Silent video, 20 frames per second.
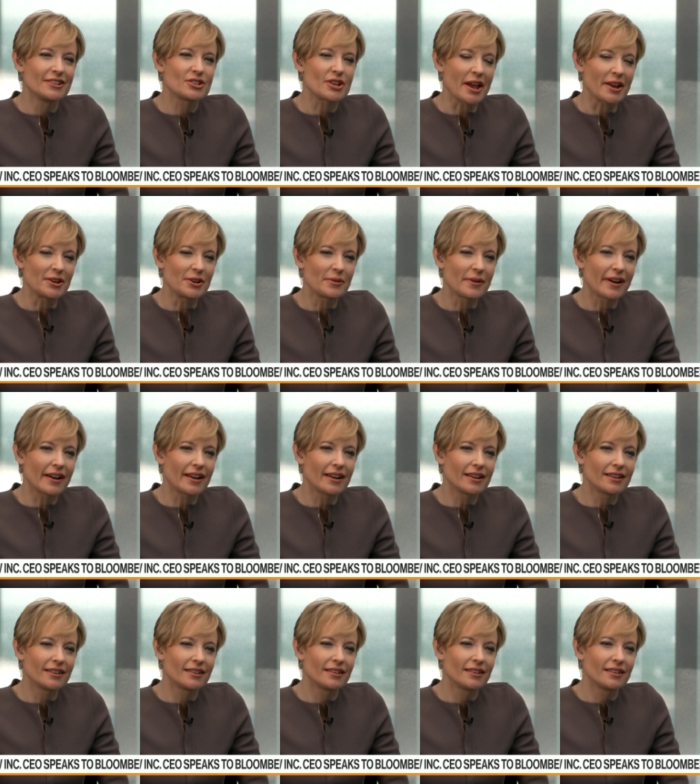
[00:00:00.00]
January?
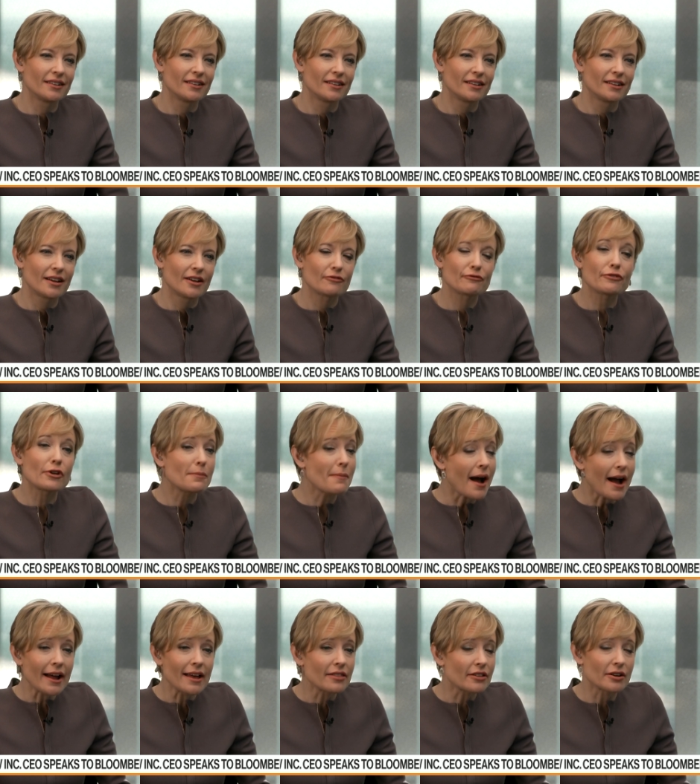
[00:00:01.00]
From well,
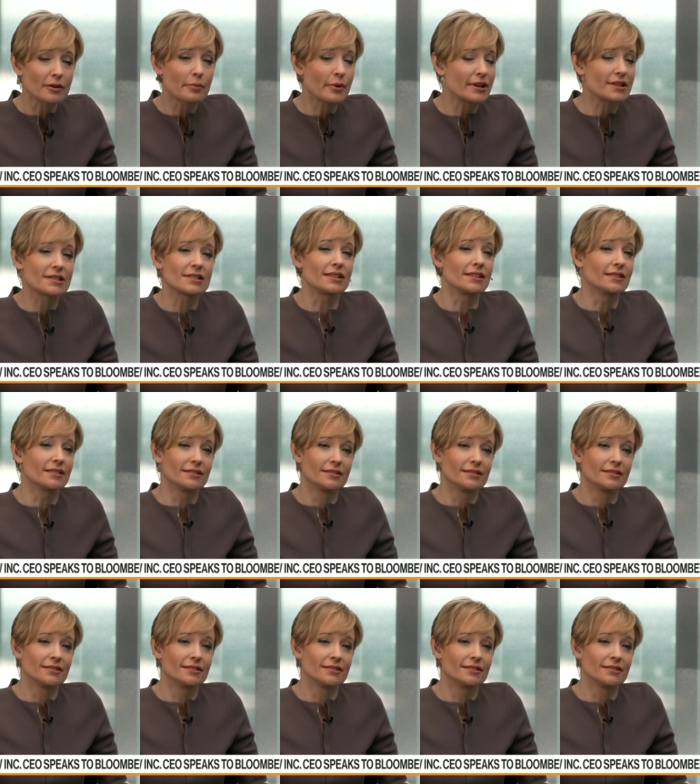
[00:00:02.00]
either president.